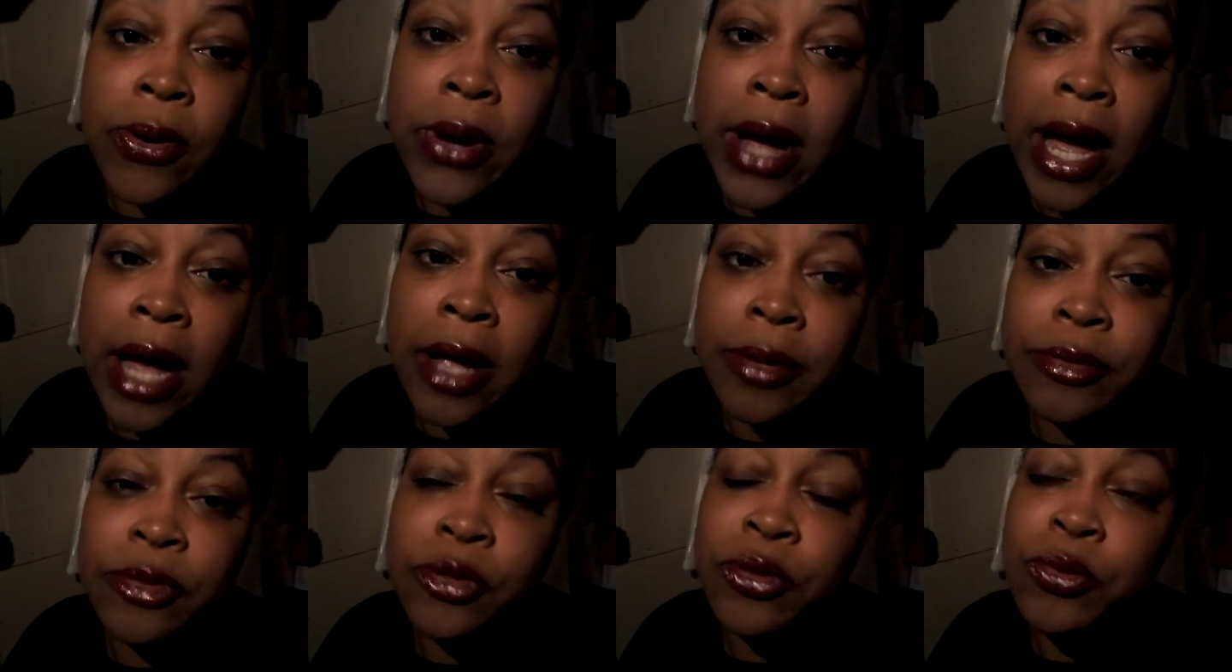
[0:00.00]

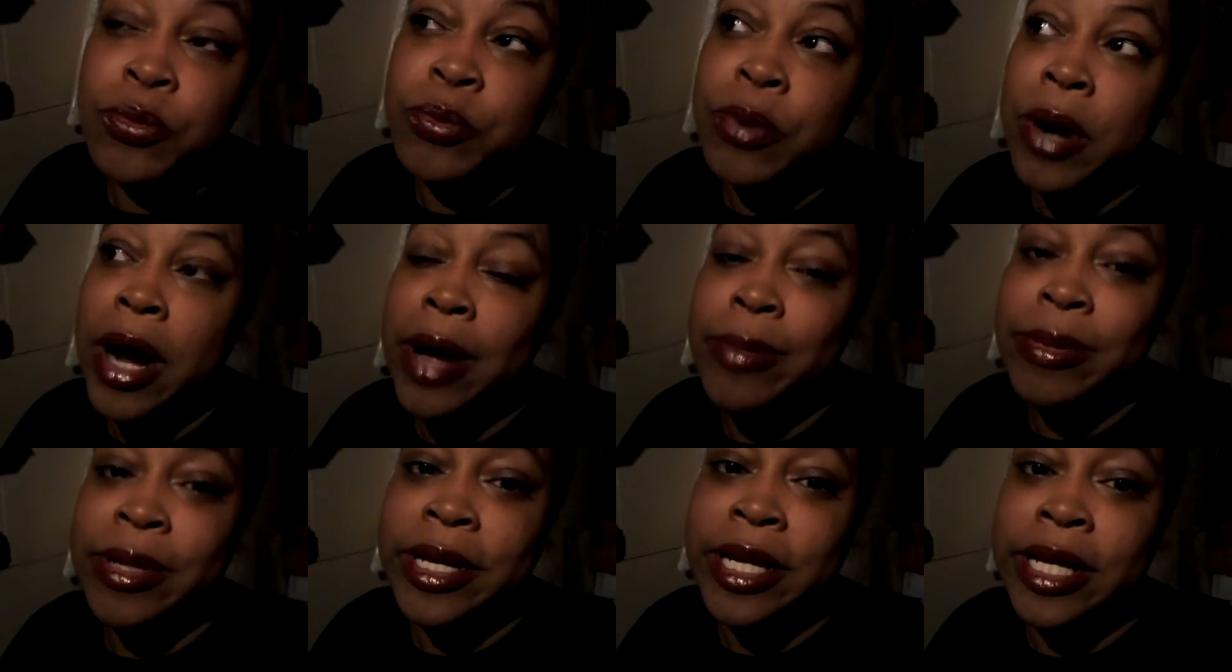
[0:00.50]
I'll do
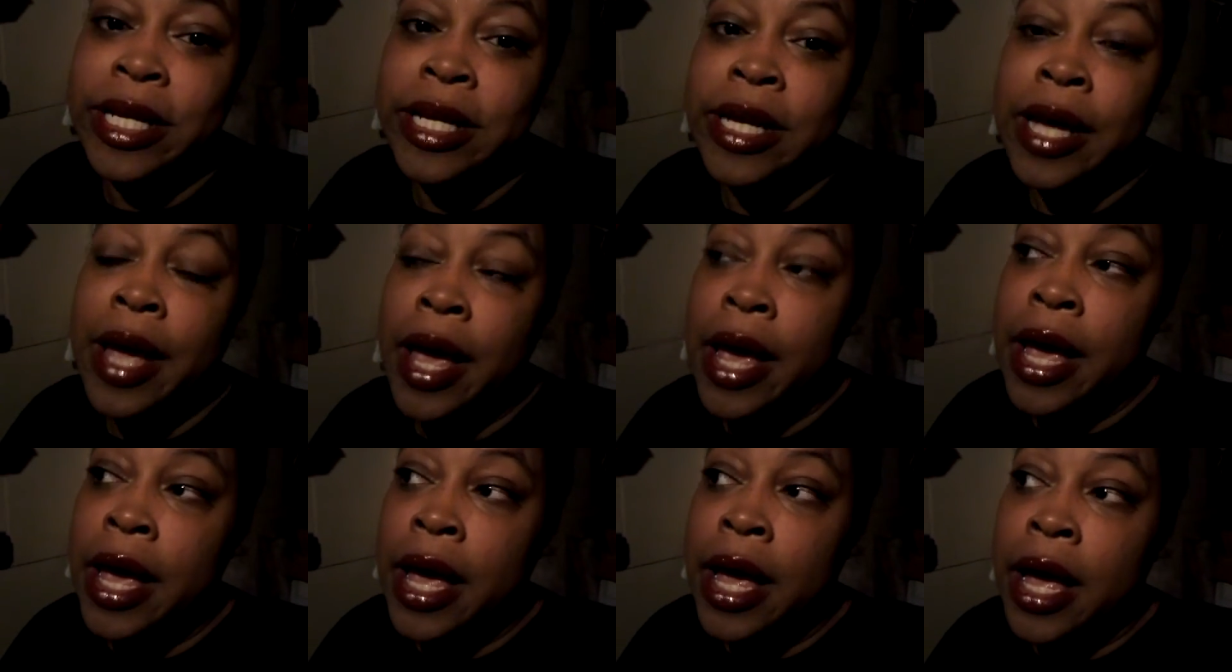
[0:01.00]
probably
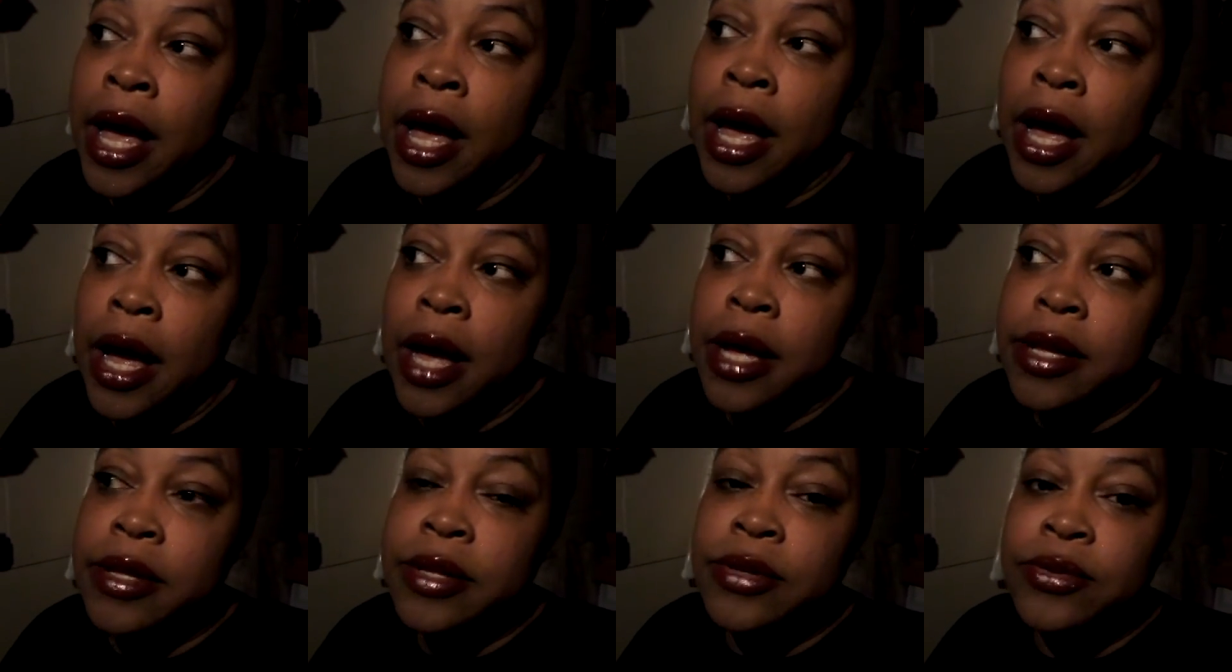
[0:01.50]

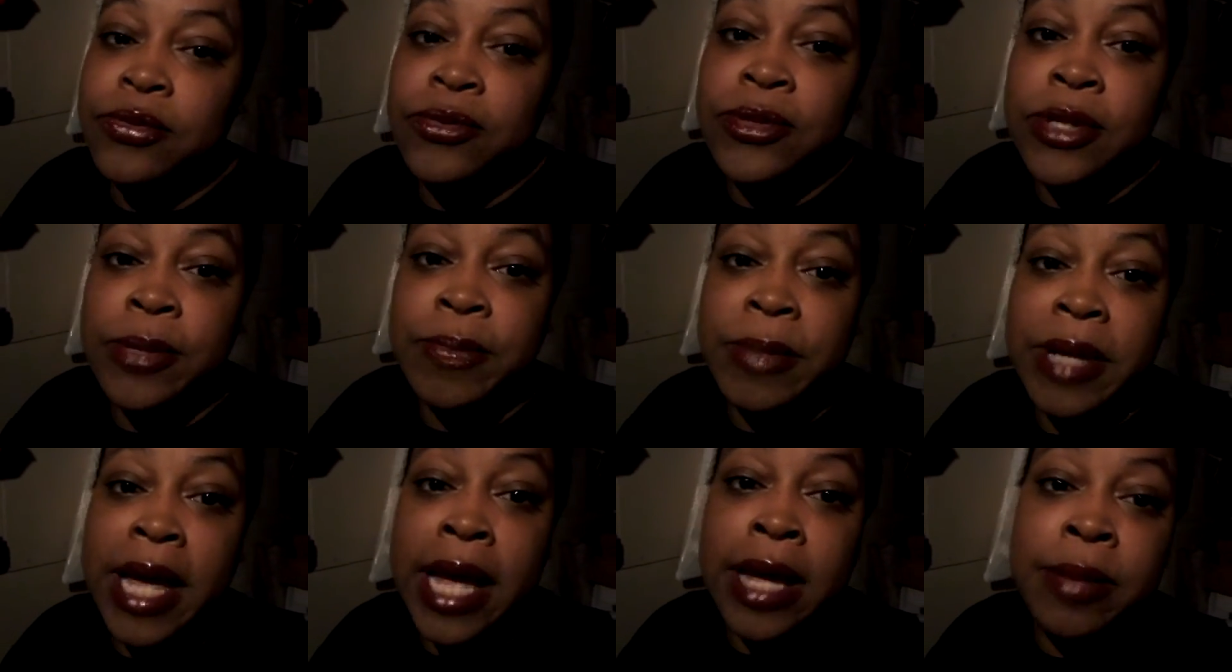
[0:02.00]

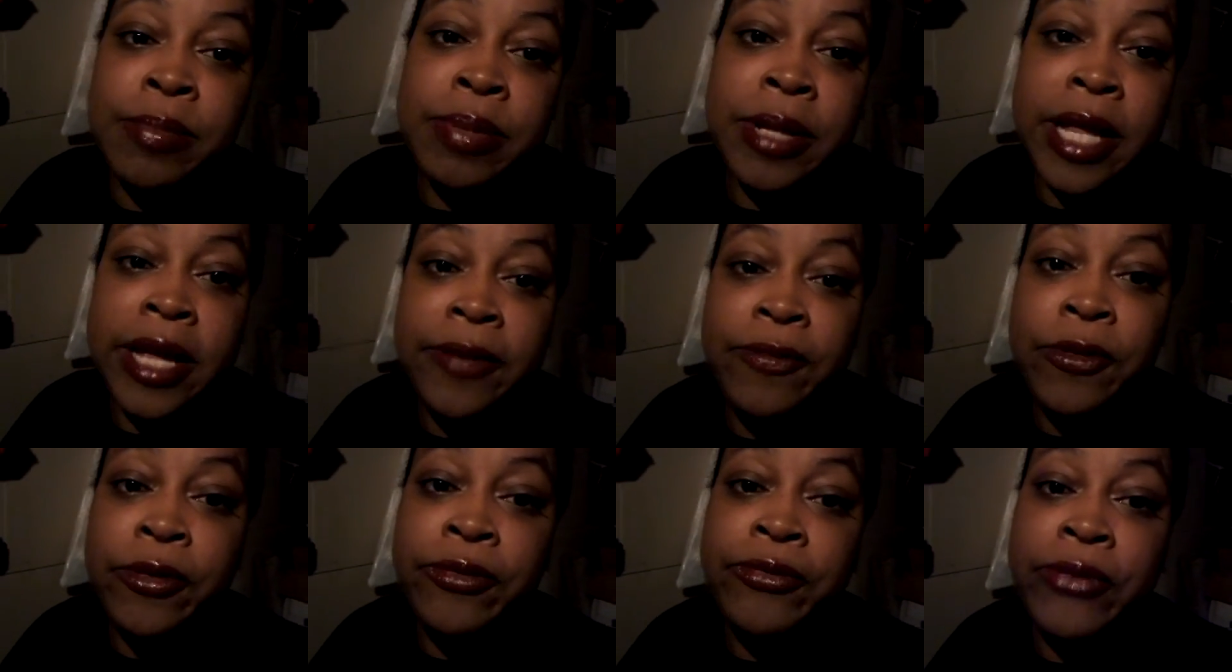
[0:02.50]
some
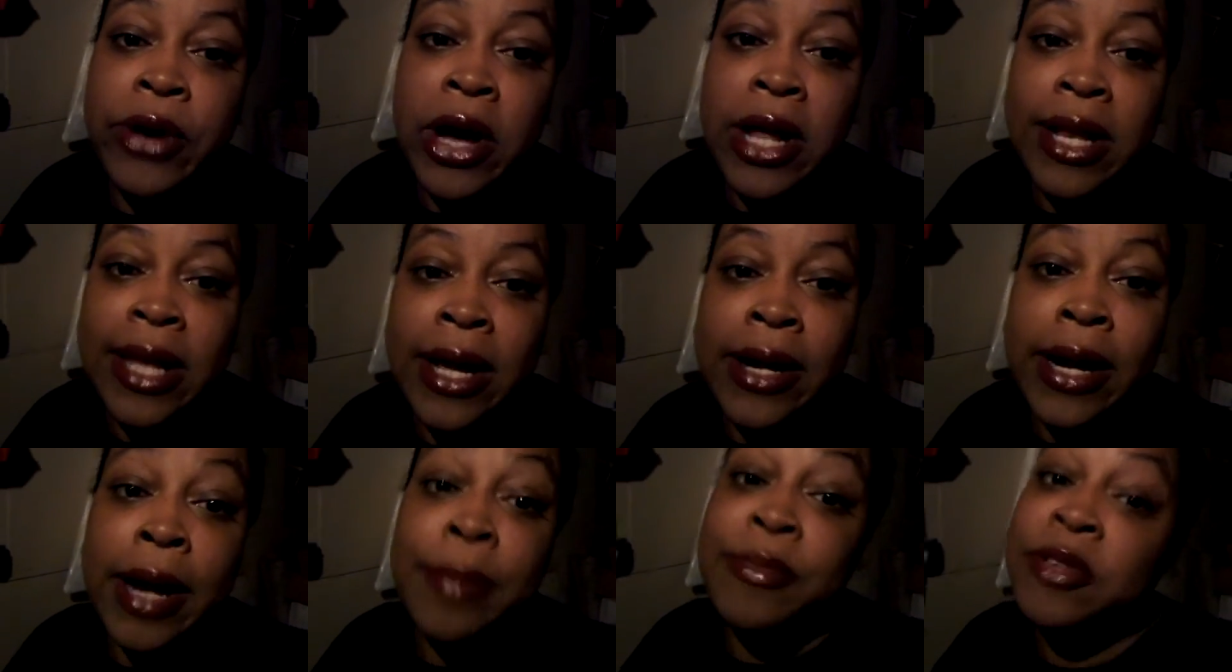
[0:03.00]
gameplay for
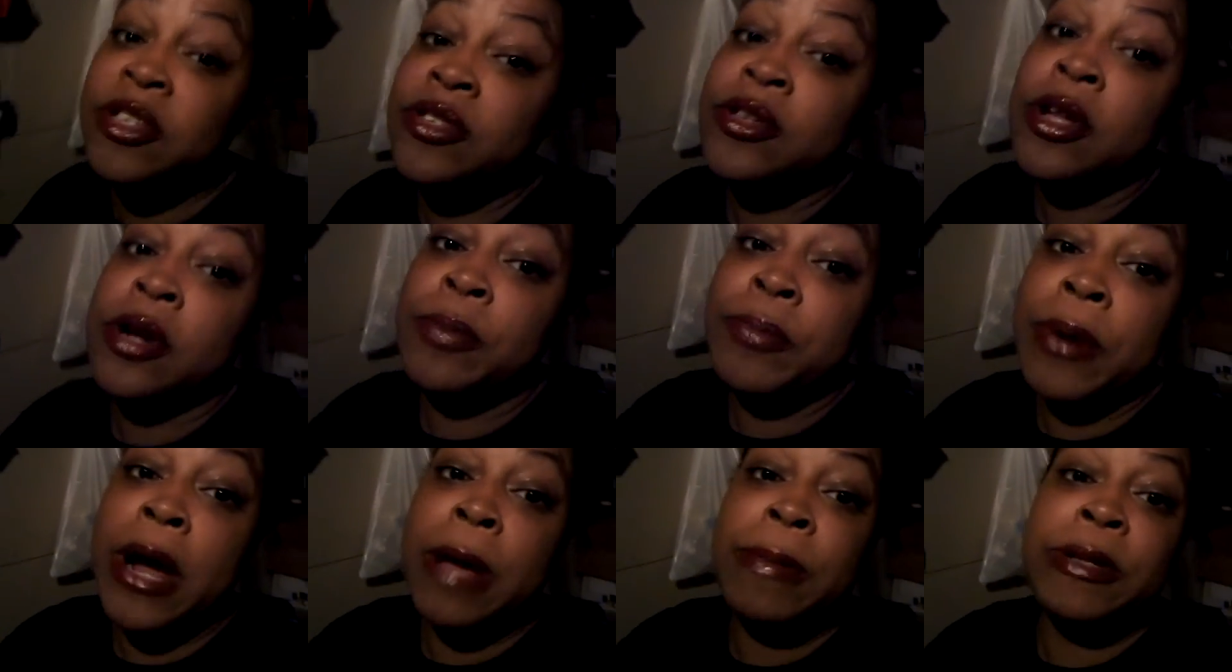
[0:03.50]
Fallout. I'm just
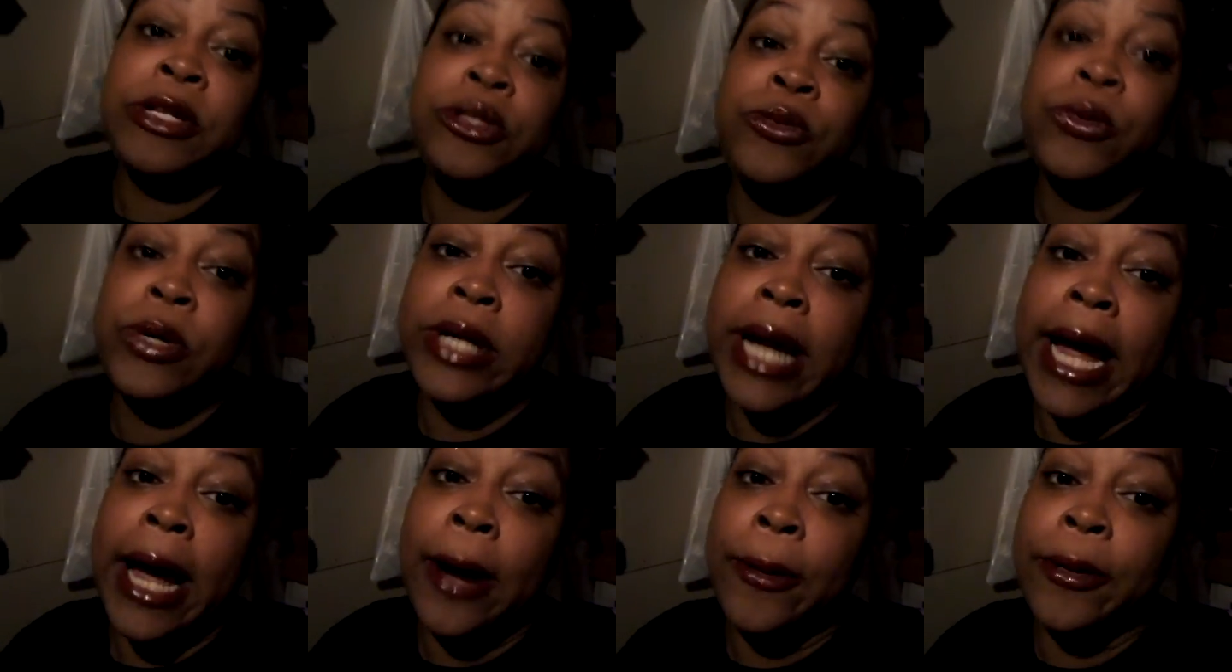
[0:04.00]
going to probably do
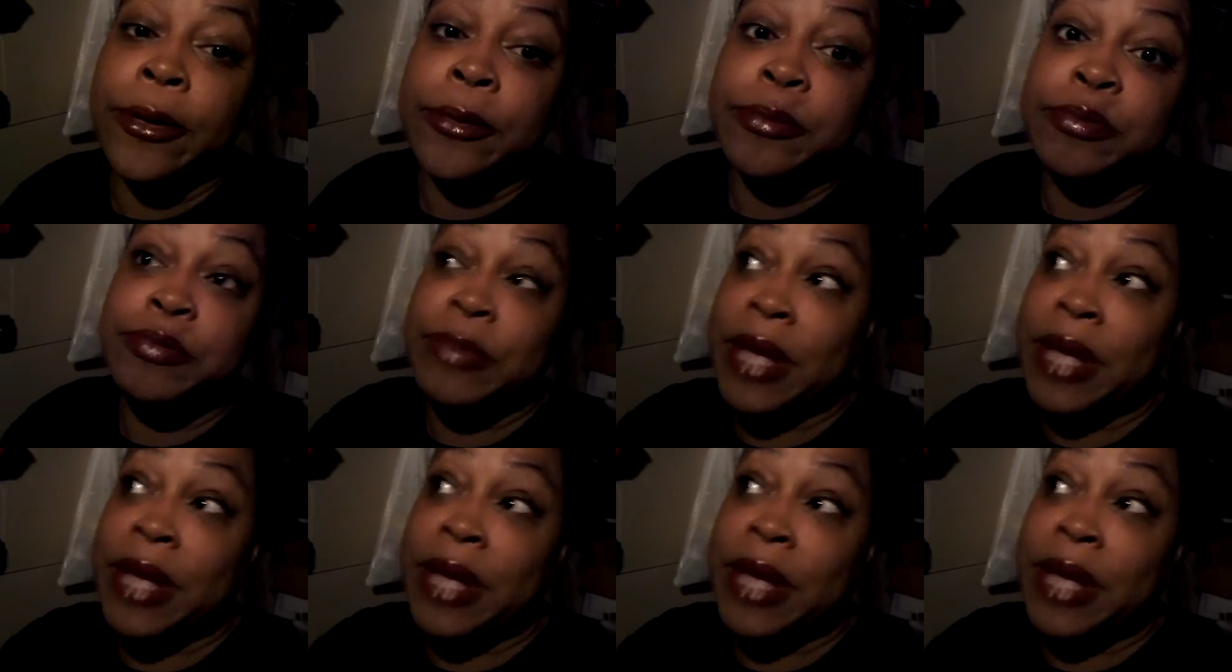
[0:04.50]
an hour.